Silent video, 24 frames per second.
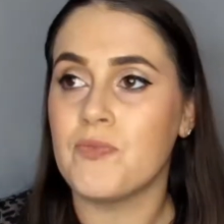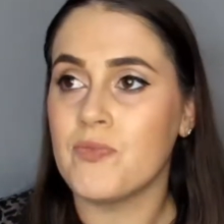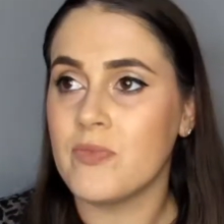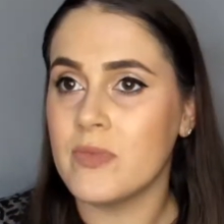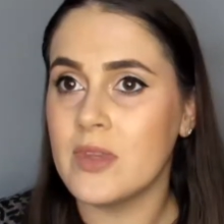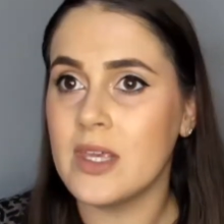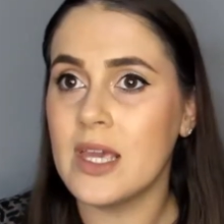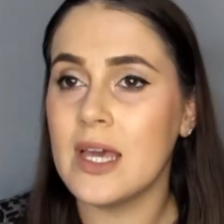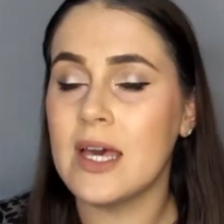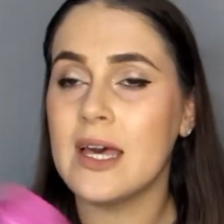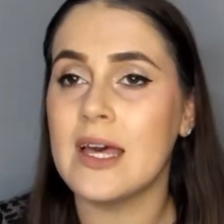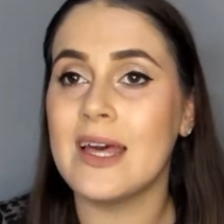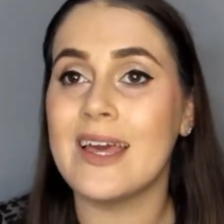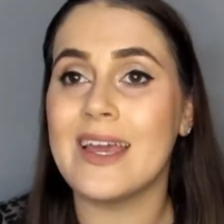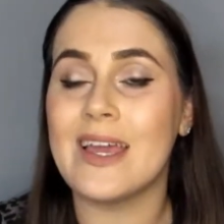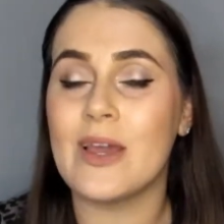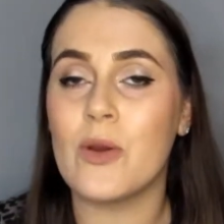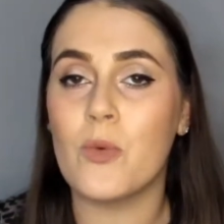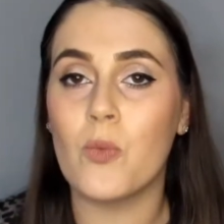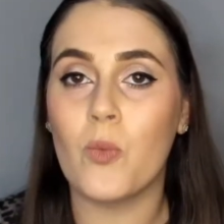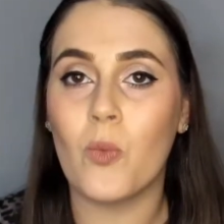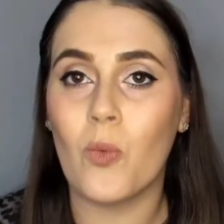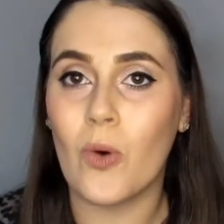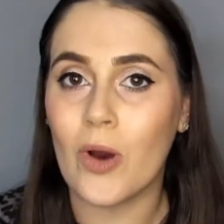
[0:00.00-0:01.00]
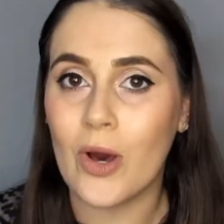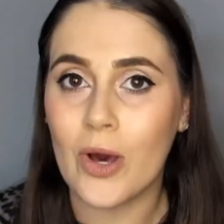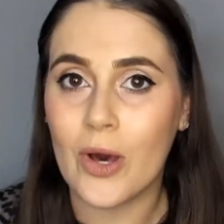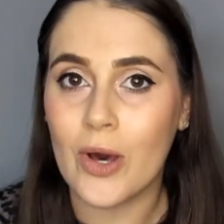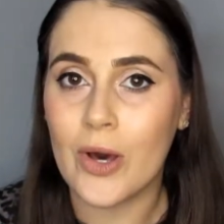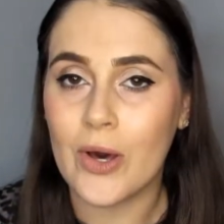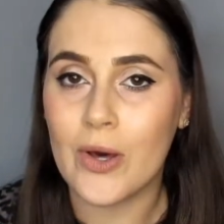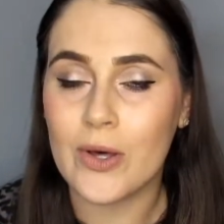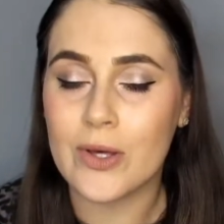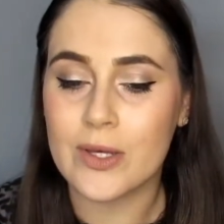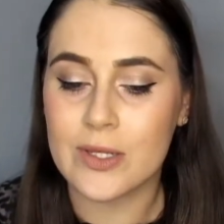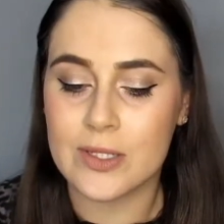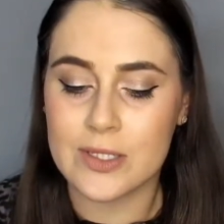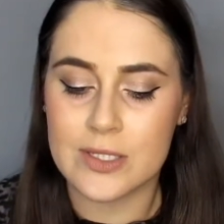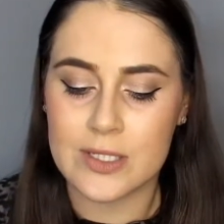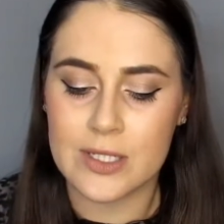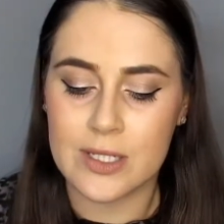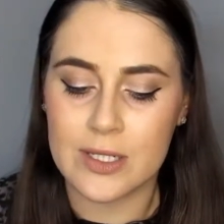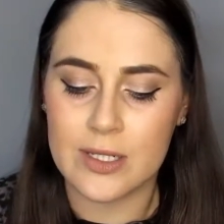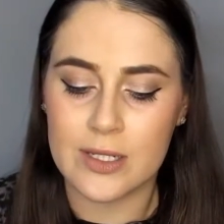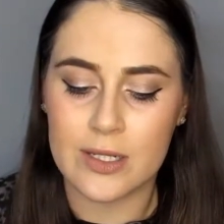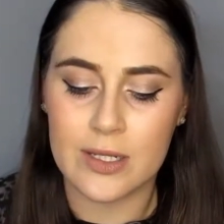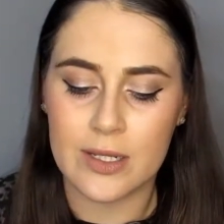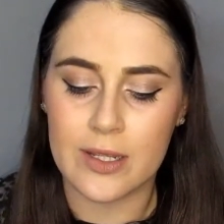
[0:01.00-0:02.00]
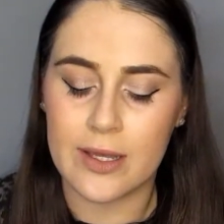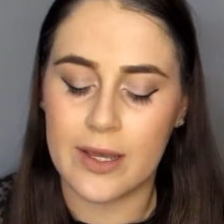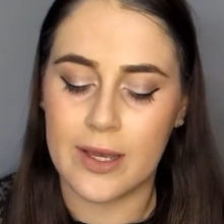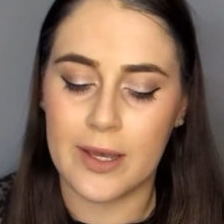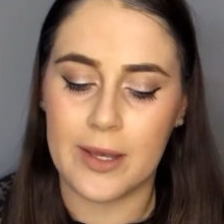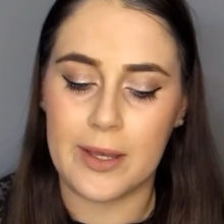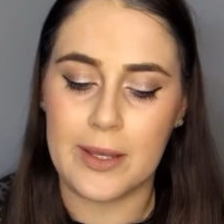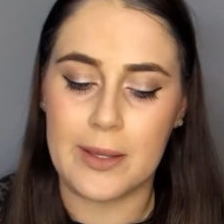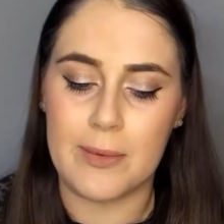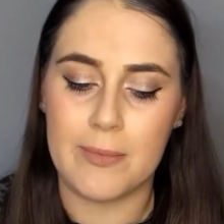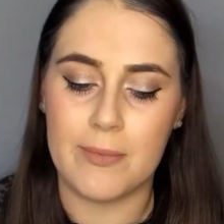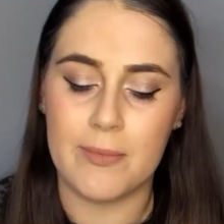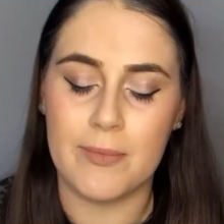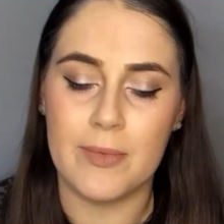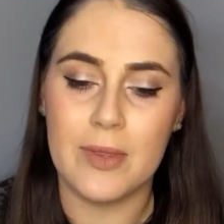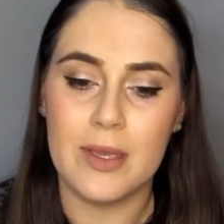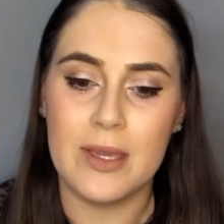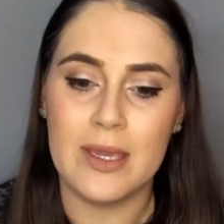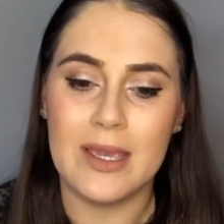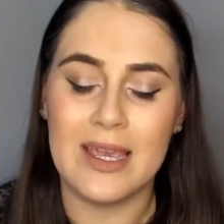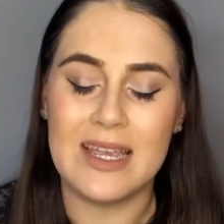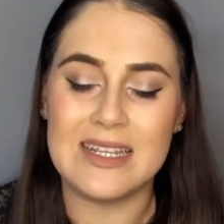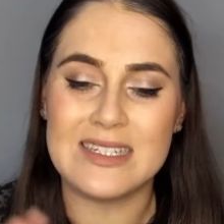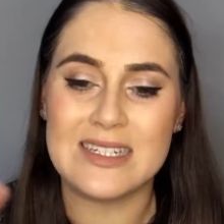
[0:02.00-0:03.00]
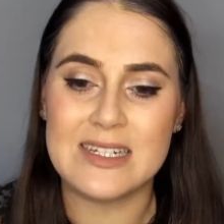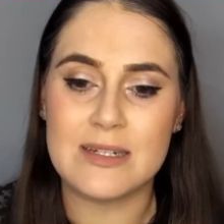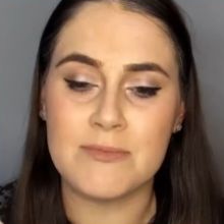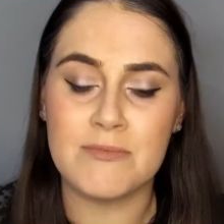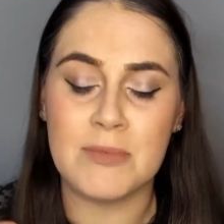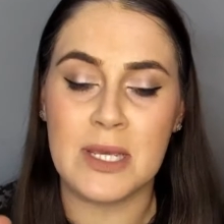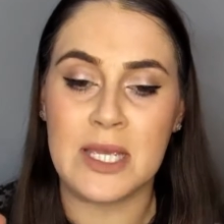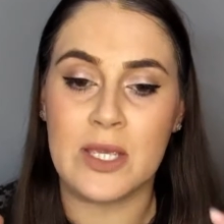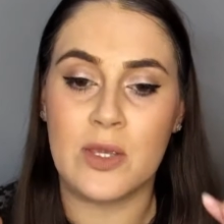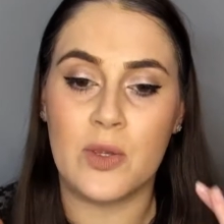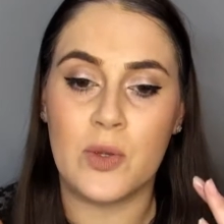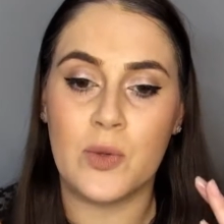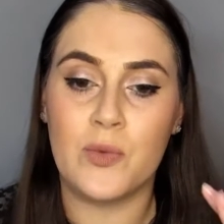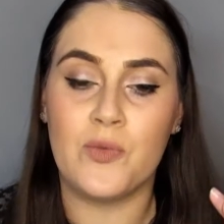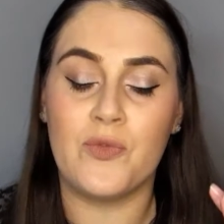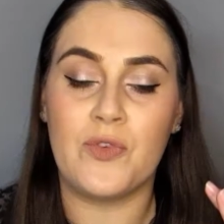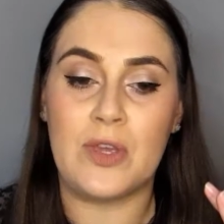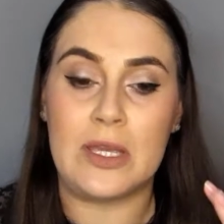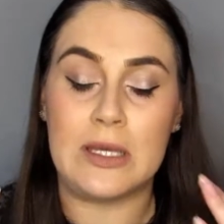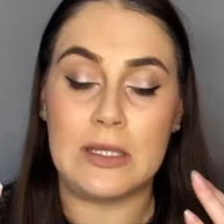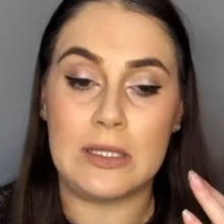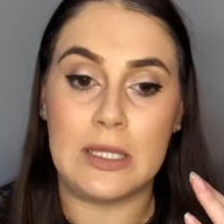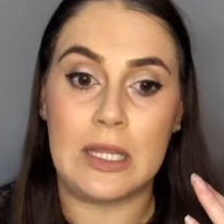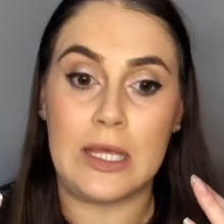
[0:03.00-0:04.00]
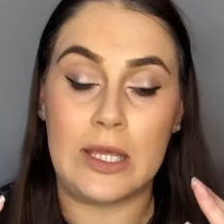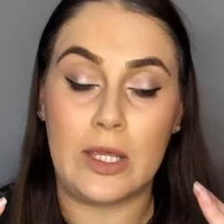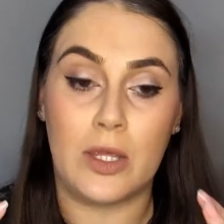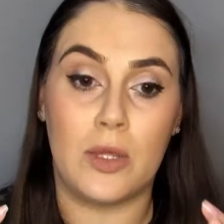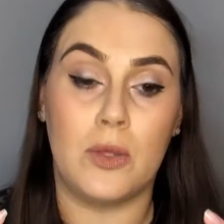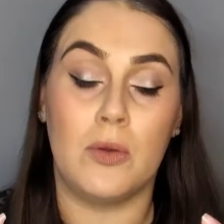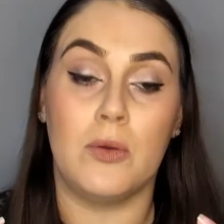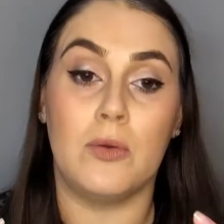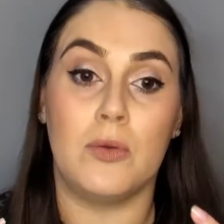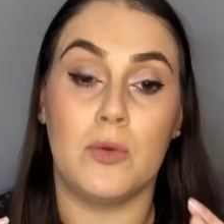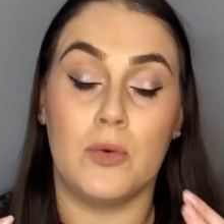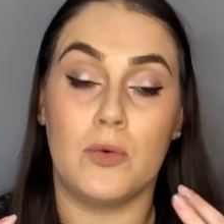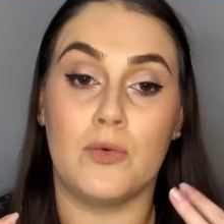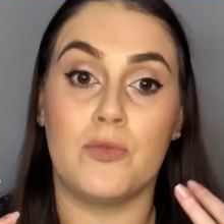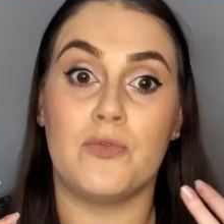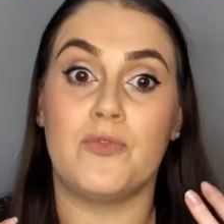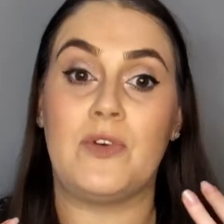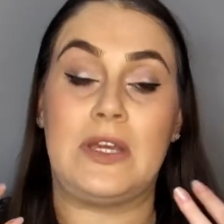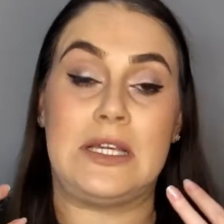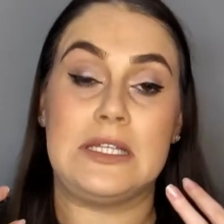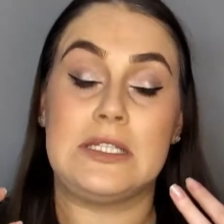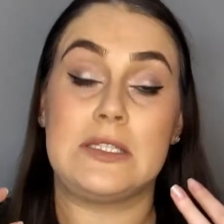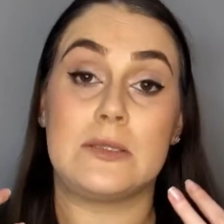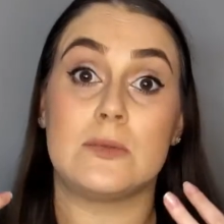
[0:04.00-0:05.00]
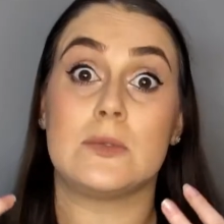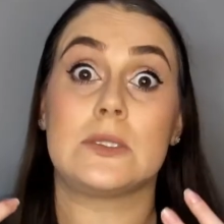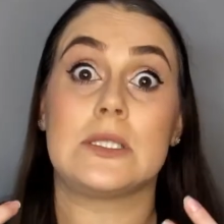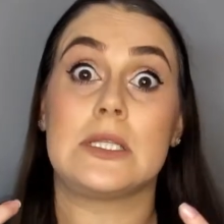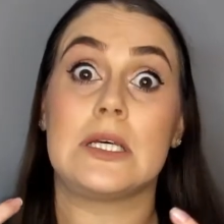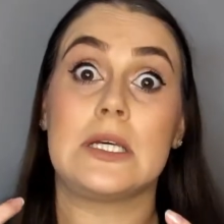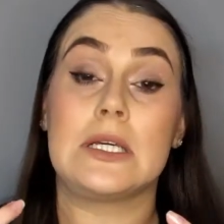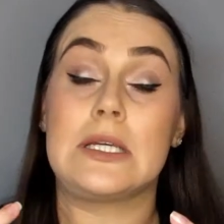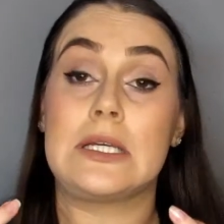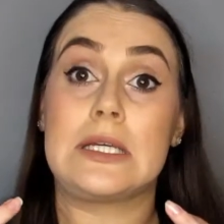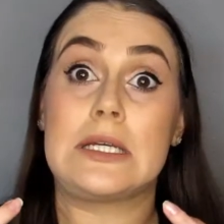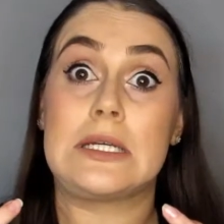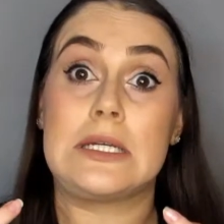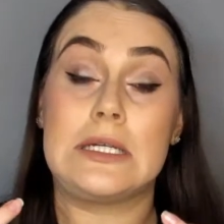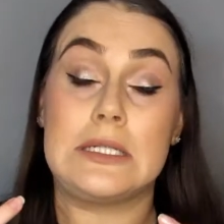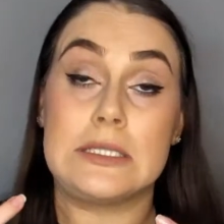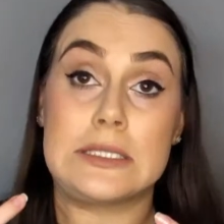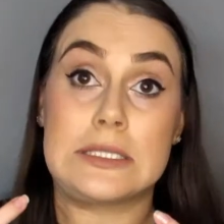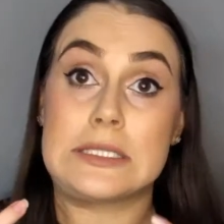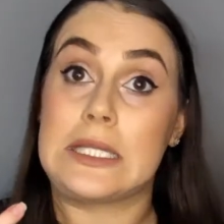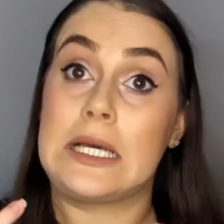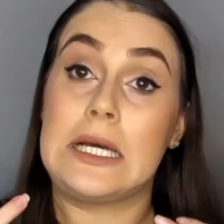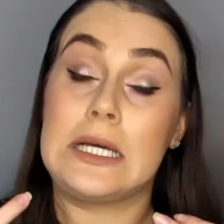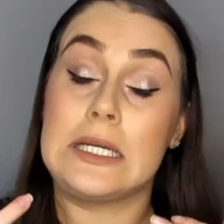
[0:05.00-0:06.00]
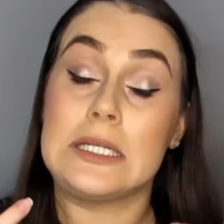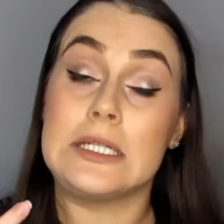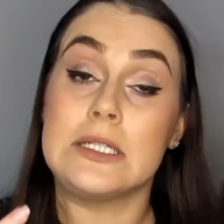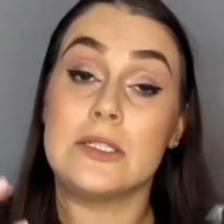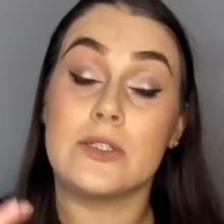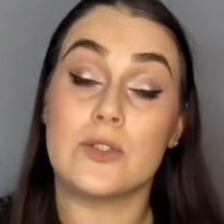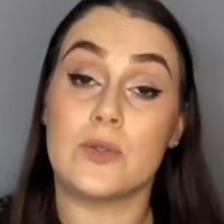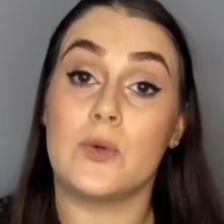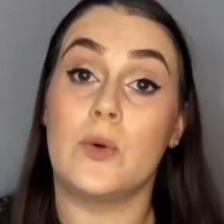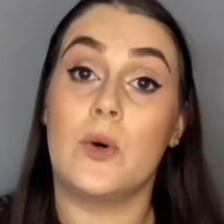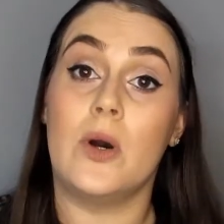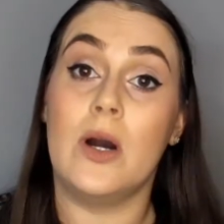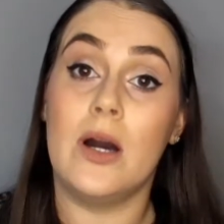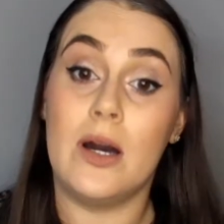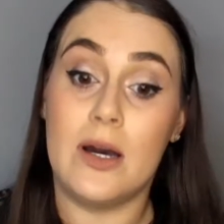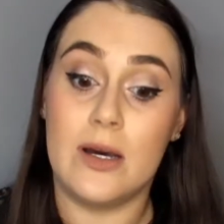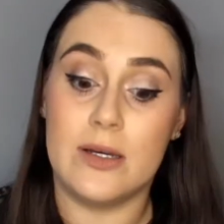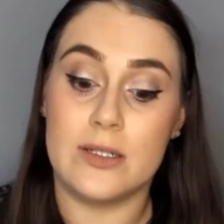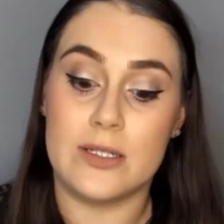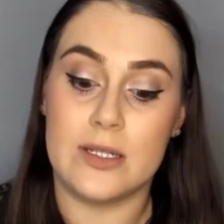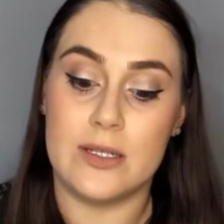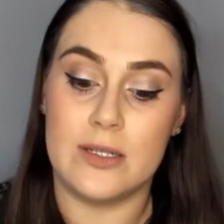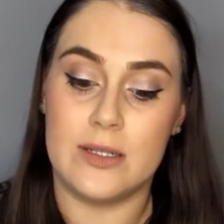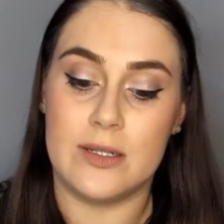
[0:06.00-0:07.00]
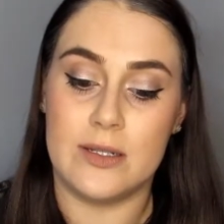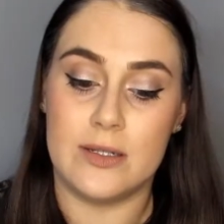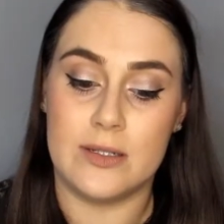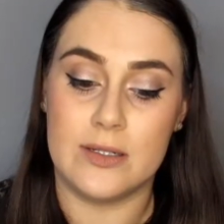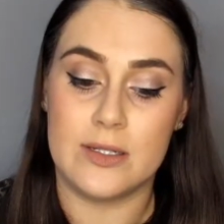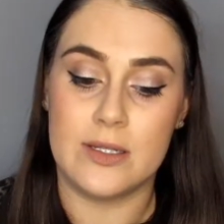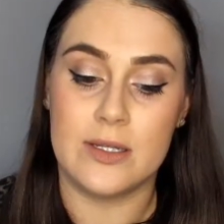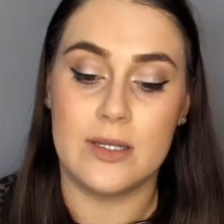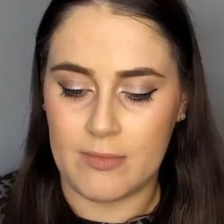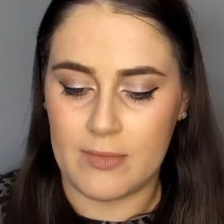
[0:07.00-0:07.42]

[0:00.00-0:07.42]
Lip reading: Yeah, it worked. It didn't make you feel like your face was like tight or hardened.